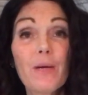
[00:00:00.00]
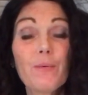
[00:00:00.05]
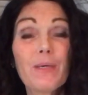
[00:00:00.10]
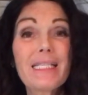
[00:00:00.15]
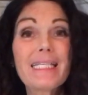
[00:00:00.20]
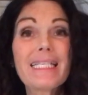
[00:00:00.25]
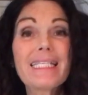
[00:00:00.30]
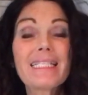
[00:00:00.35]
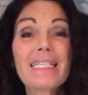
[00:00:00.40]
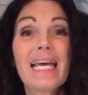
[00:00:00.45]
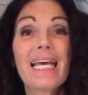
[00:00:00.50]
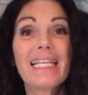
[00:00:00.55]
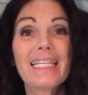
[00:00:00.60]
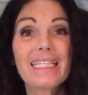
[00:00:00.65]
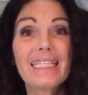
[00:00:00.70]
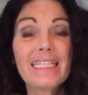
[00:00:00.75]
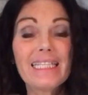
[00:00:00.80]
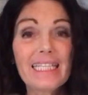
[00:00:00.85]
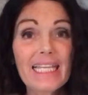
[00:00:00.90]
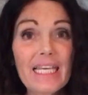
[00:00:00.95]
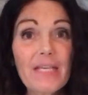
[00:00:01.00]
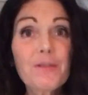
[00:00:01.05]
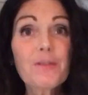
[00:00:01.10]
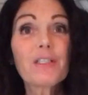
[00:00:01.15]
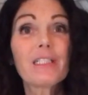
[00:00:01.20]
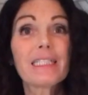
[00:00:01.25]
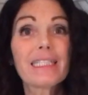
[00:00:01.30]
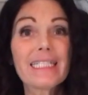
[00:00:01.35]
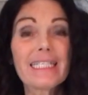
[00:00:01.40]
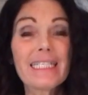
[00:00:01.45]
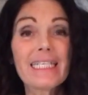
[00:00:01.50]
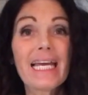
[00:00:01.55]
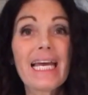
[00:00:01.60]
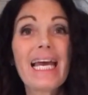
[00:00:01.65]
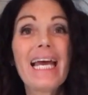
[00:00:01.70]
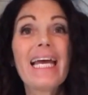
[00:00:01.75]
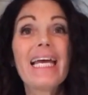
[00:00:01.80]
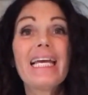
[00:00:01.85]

which is literally